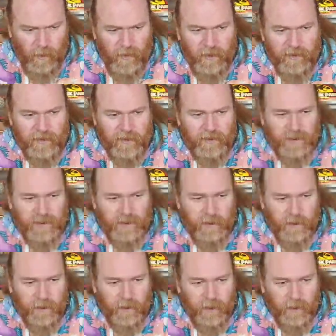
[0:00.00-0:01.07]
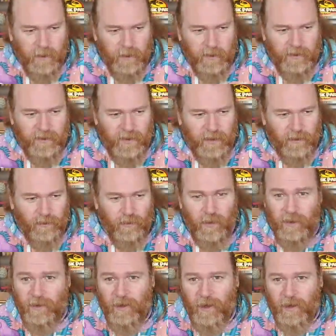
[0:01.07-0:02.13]
is the
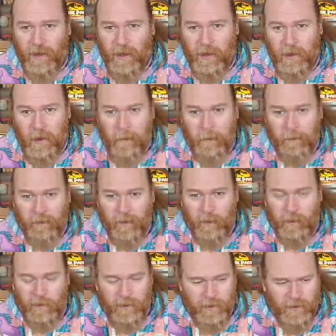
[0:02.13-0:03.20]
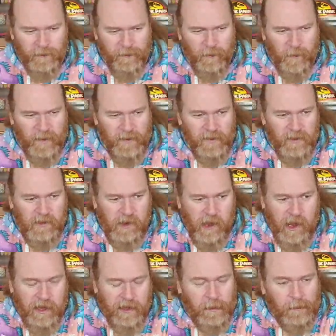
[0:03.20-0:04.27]
century duck egg, which is a fermented
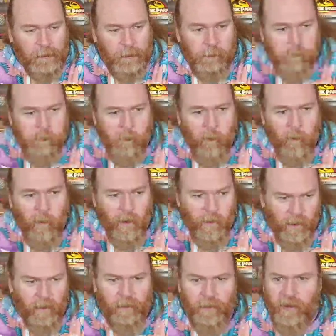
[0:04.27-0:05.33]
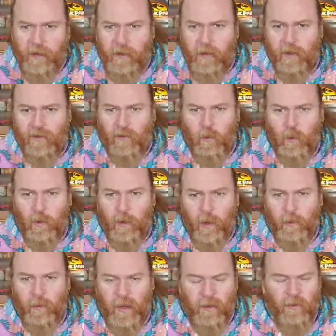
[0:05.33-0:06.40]
egg. Another thing that I swore that
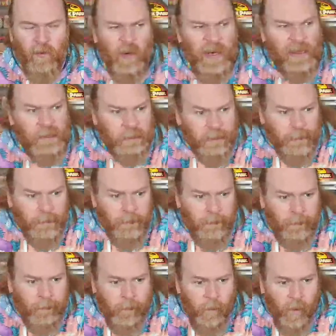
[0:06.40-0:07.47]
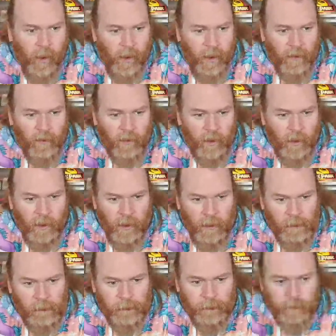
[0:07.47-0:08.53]
I would never eat, and
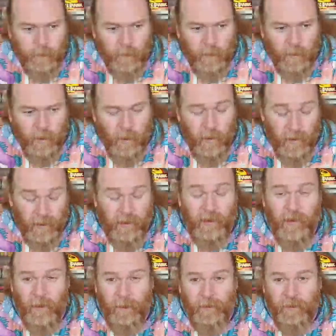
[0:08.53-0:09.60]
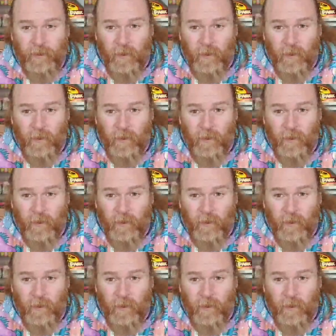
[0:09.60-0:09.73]
I did.